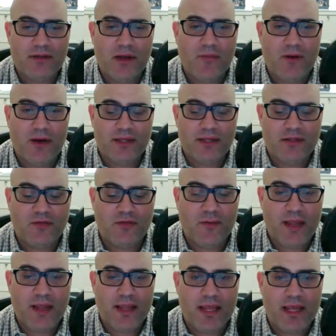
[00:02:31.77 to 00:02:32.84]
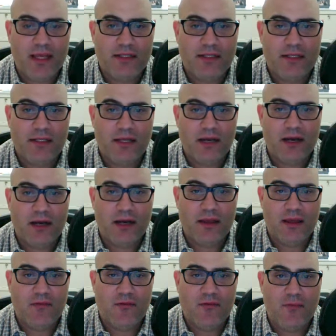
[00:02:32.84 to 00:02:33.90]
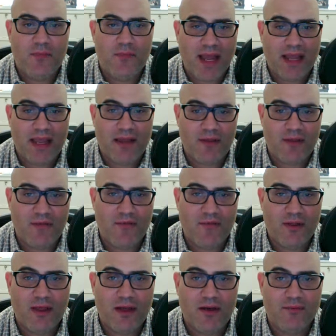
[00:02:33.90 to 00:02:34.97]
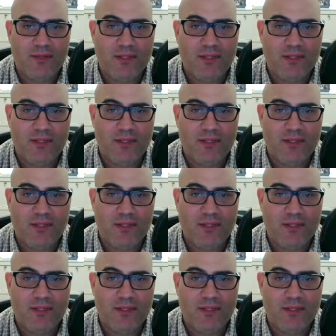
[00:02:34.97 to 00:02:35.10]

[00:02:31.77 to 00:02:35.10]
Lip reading: I bought these for my kids. They were begging me for them.